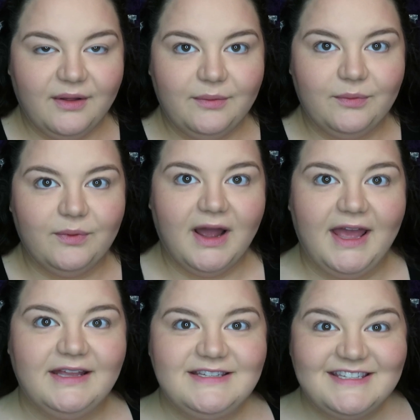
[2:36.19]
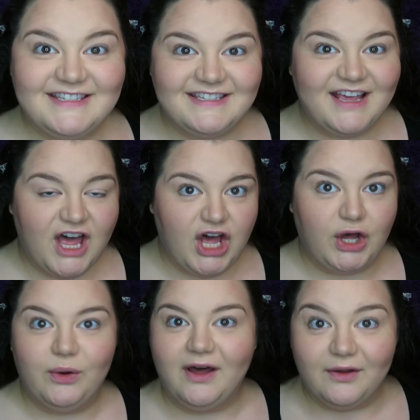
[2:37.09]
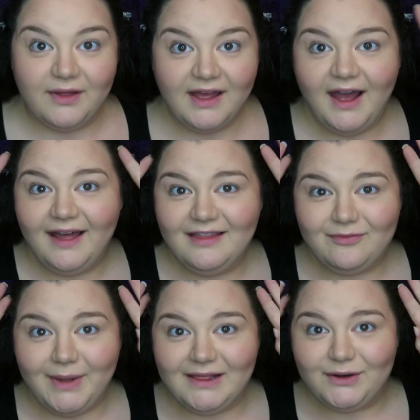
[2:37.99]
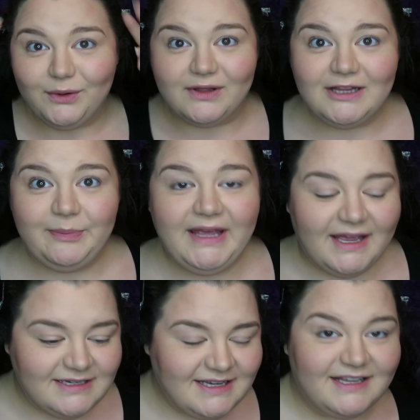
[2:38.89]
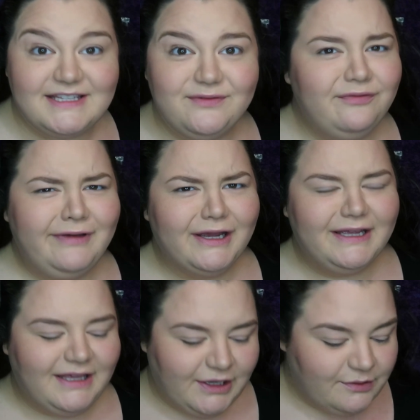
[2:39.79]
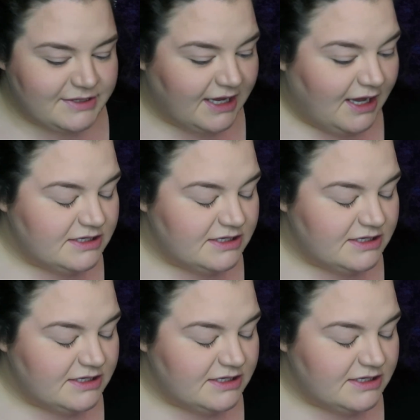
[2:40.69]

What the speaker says: All right, so, oh, I love my little clippy antennas, very cute.